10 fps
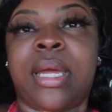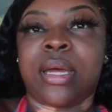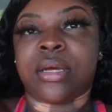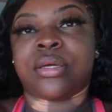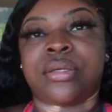
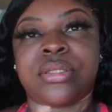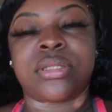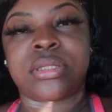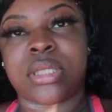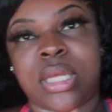
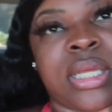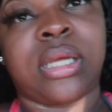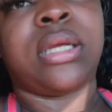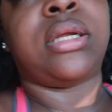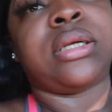house
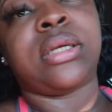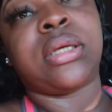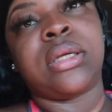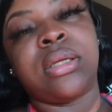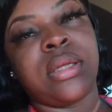
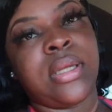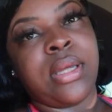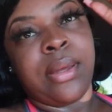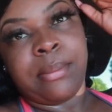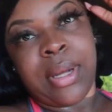
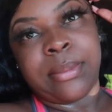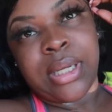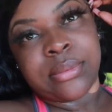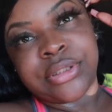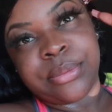and my
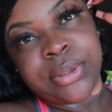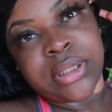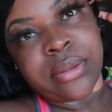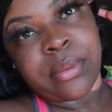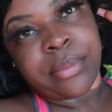mom should be
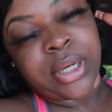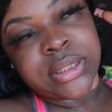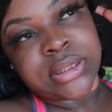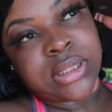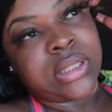there with
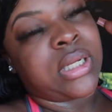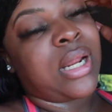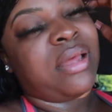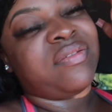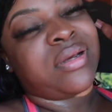Bryson. And
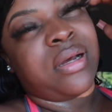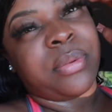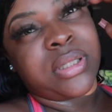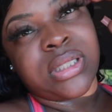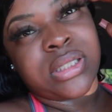I have a
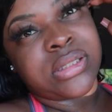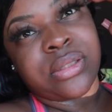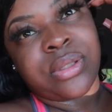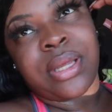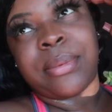couple of things to
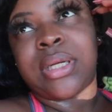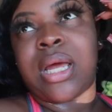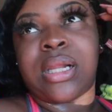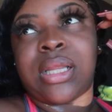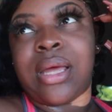do today, but
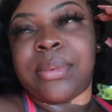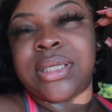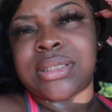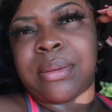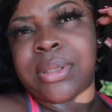not a lot
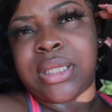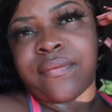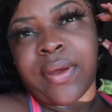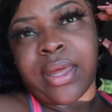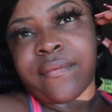because I believe
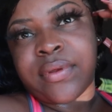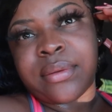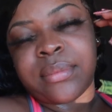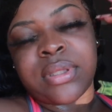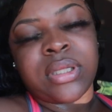I have
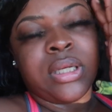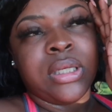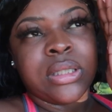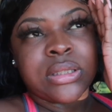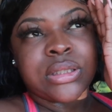him.
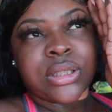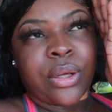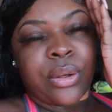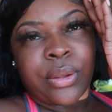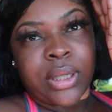
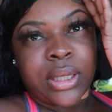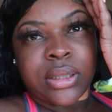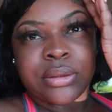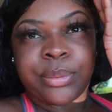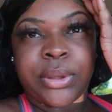So
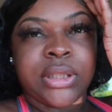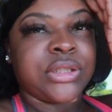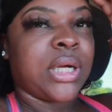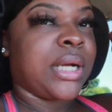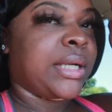yeah, pretty
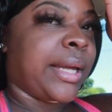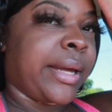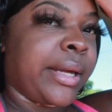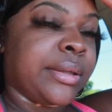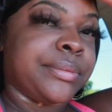dry
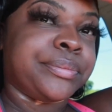day.